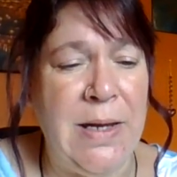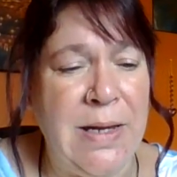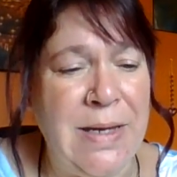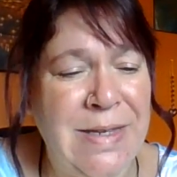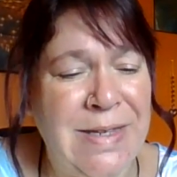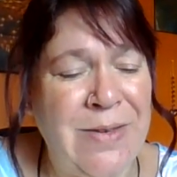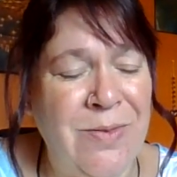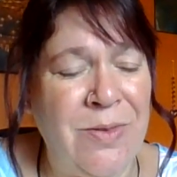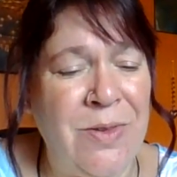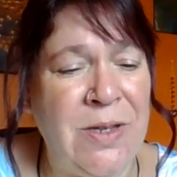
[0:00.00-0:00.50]

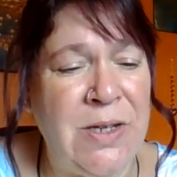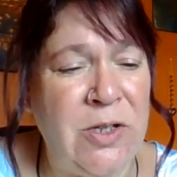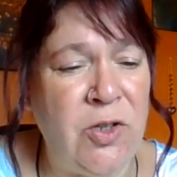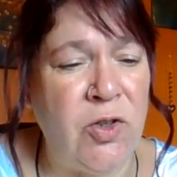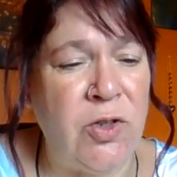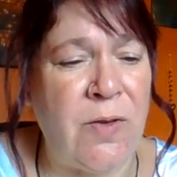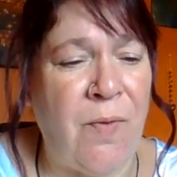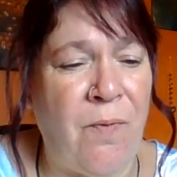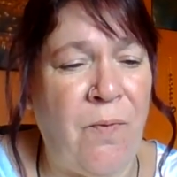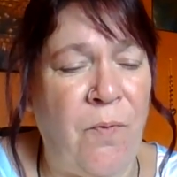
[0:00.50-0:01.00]
Something
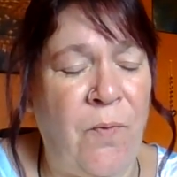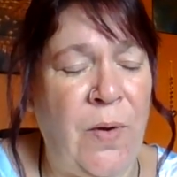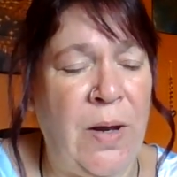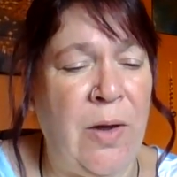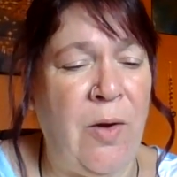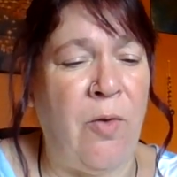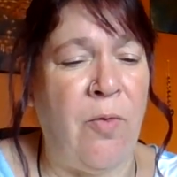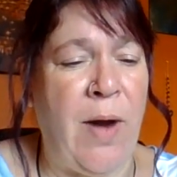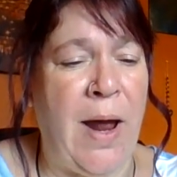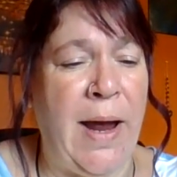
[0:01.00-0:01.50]
doesn't
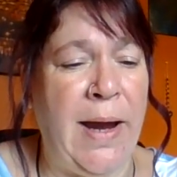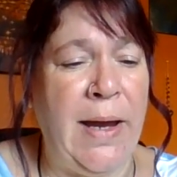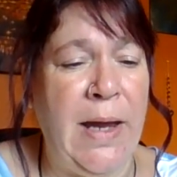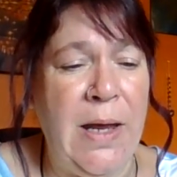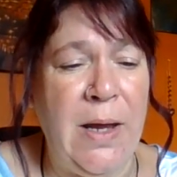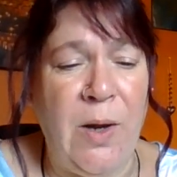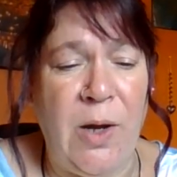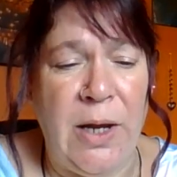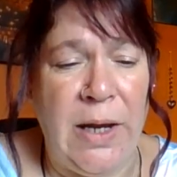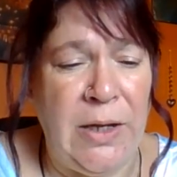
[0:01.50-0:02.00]
feel right
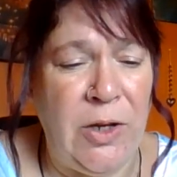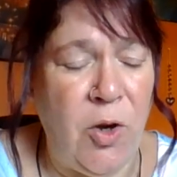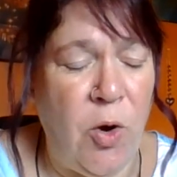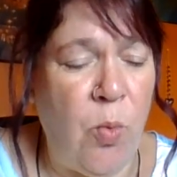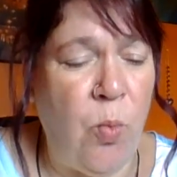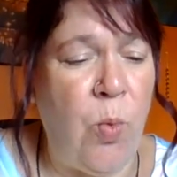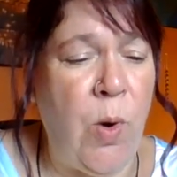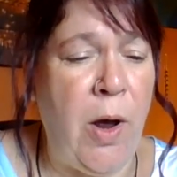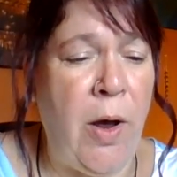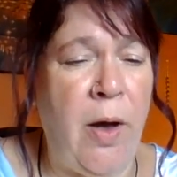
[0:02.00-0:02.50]
in your
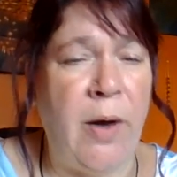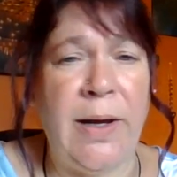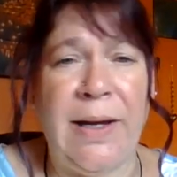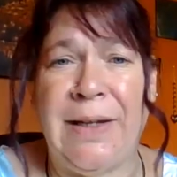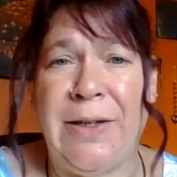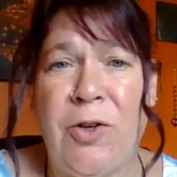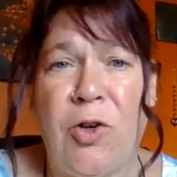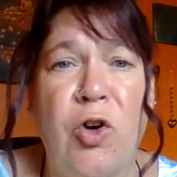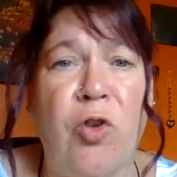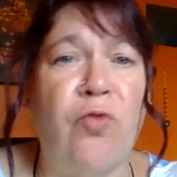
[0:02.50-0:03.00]
work,
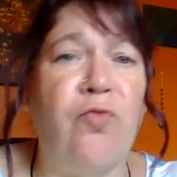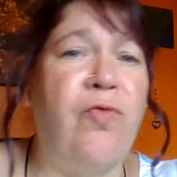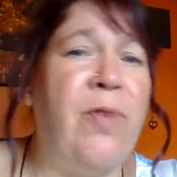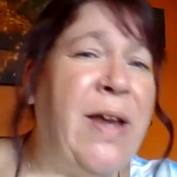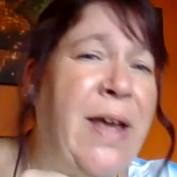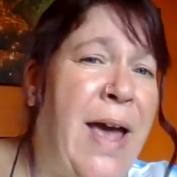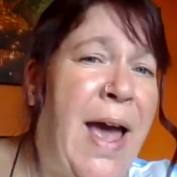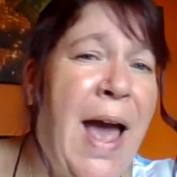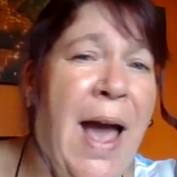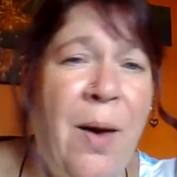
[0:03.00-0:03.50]
in your
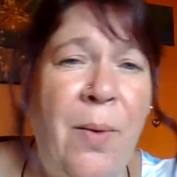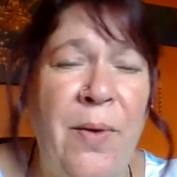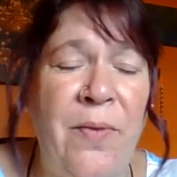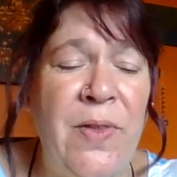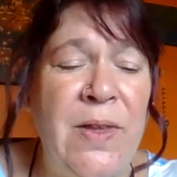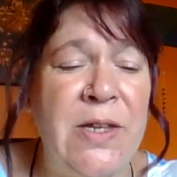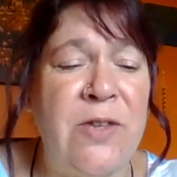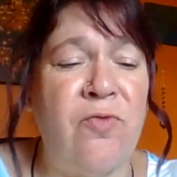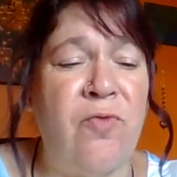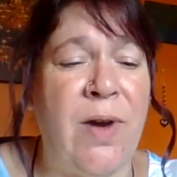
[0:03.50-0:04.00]
career, however
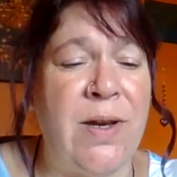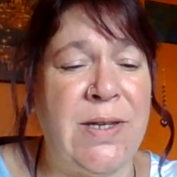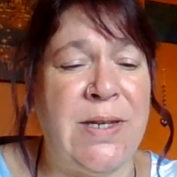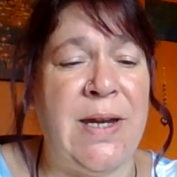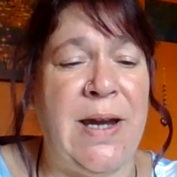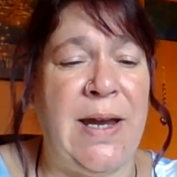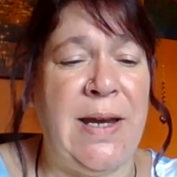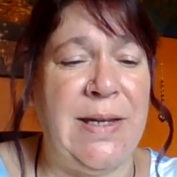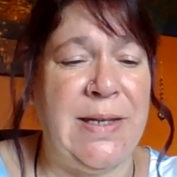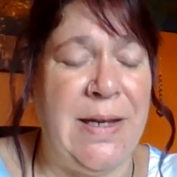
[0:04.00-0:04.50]
this
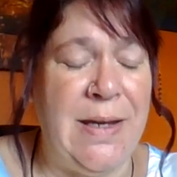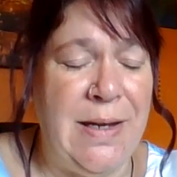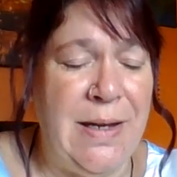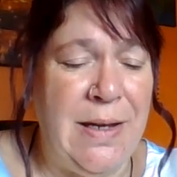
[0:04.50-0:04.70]
resonates.